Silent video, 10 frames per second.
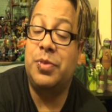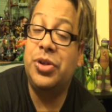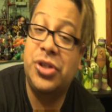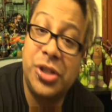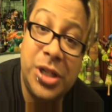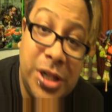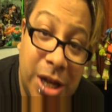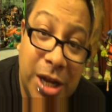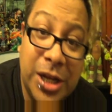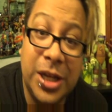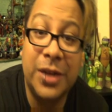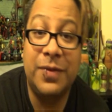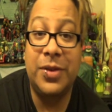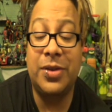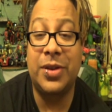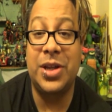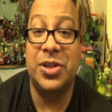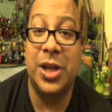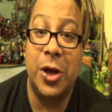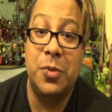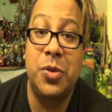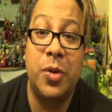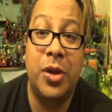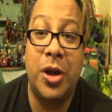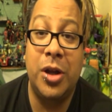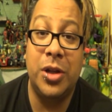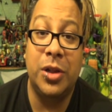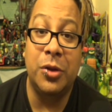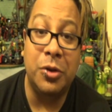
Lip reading: Push like if this has actually helped you a lot.